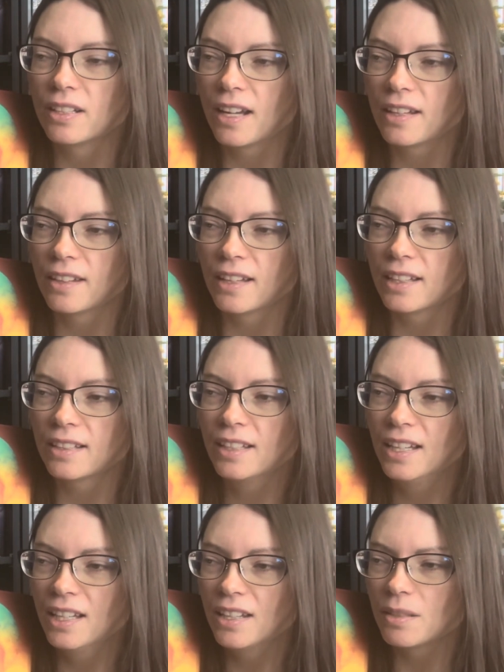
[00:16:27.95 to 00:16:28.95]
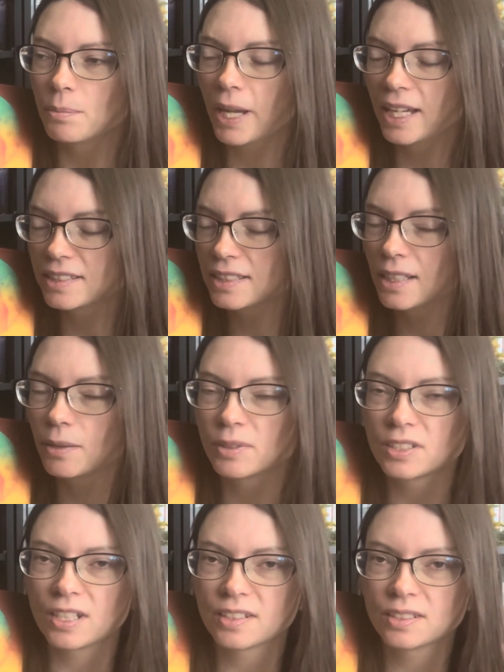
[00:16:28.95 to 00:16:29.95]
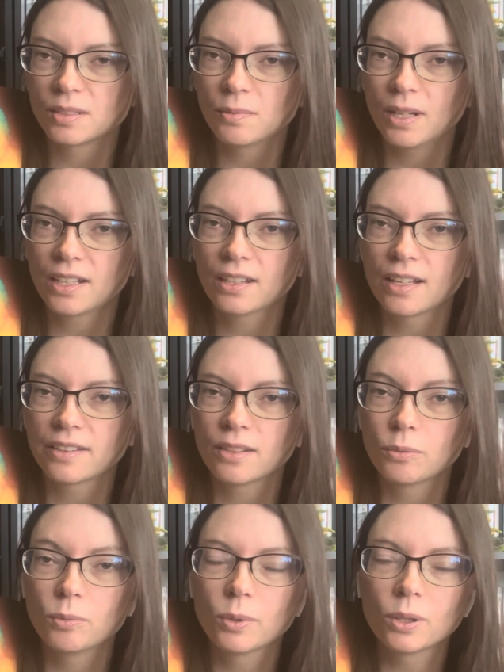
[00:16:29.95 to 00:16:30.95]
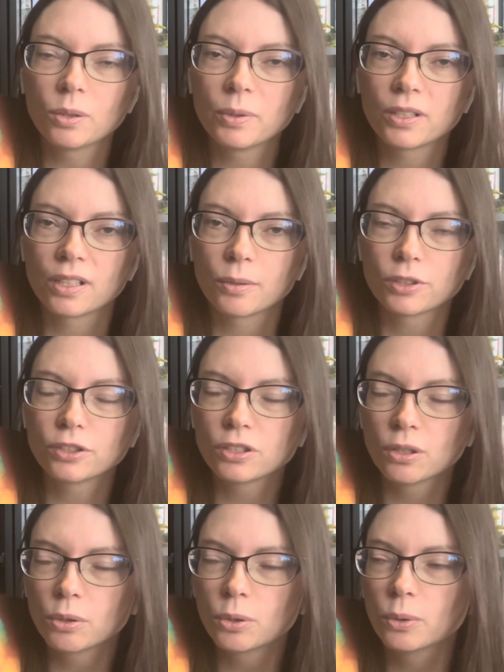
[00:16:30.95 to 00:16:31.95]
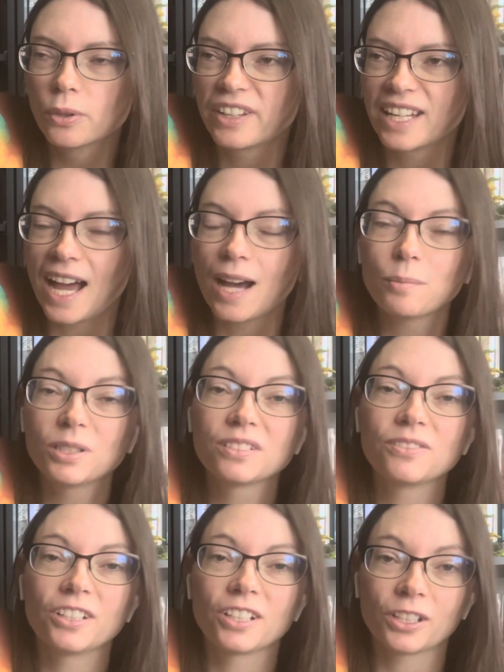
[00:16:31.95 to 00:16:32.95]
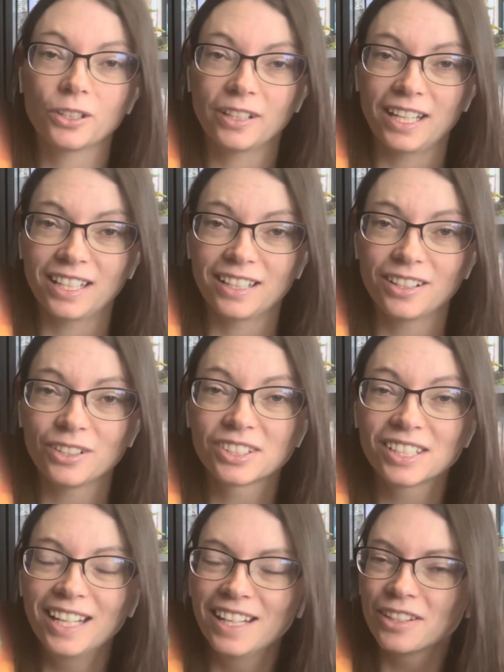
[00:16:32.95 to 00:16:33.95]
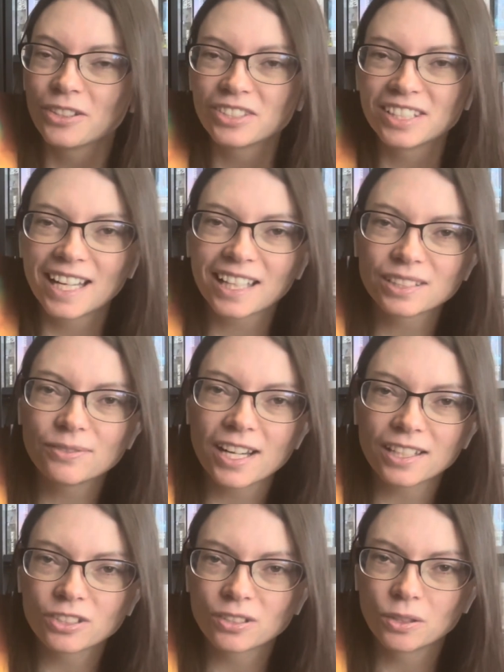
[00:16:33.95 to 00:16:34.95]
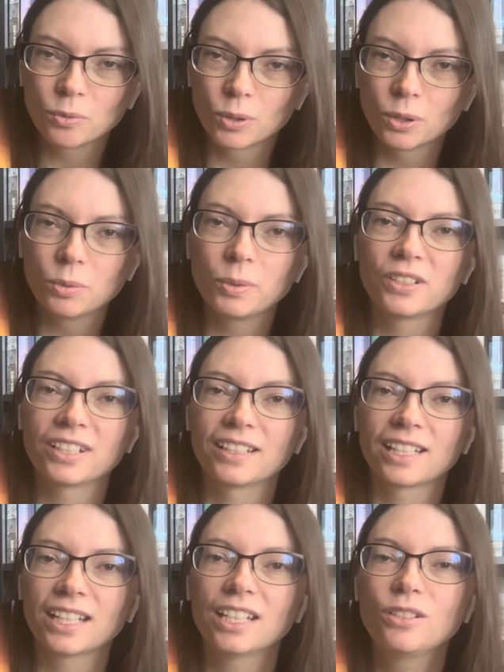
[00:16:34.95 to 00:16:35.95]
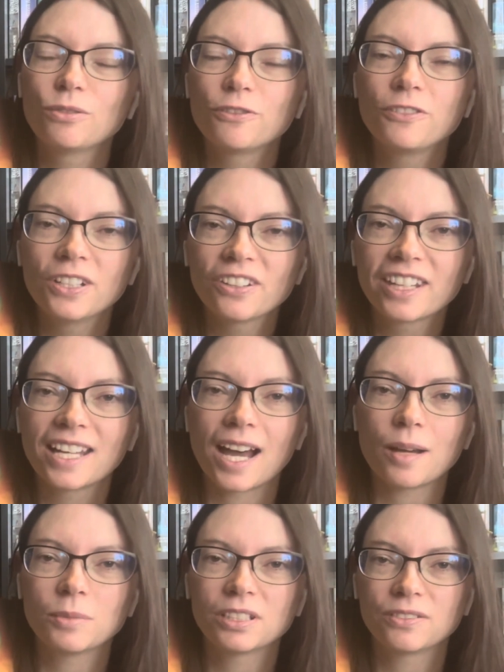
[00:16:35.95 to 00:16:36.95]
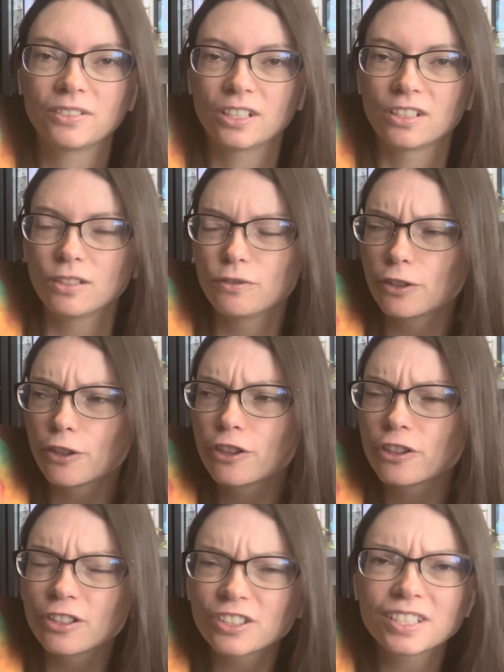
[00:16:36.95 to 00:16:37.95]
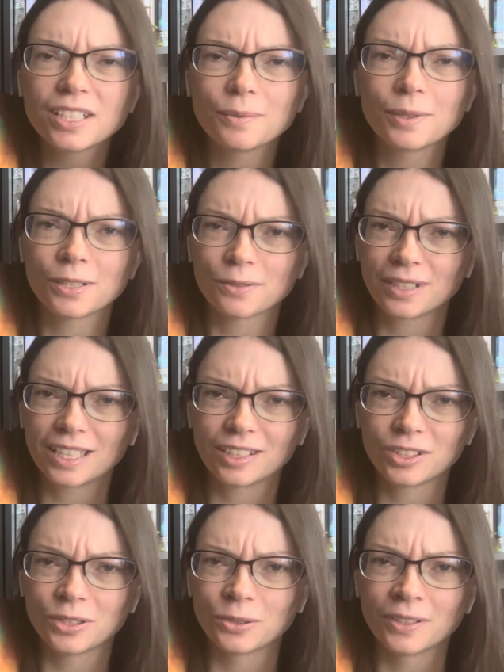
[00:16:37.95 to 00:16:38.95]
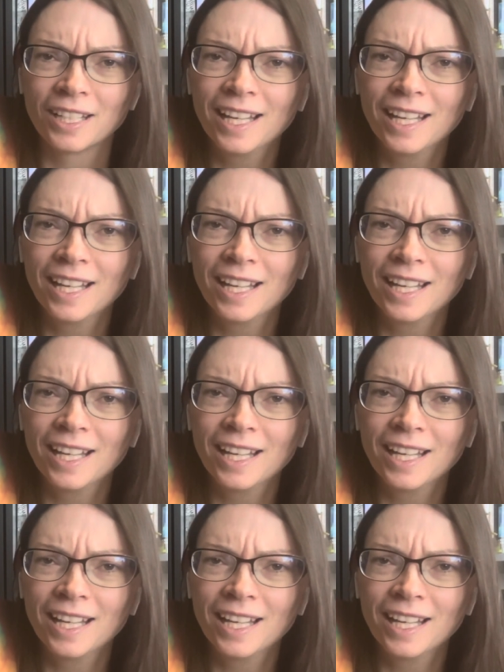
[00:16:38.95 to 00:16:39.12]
I thought the pacing was awesome. I thought the world building was so cool. The atmosphere it created. There's an X factor in world building. Like, can you feel the atmosphere? Do you feel thirsty when you're reading Dune?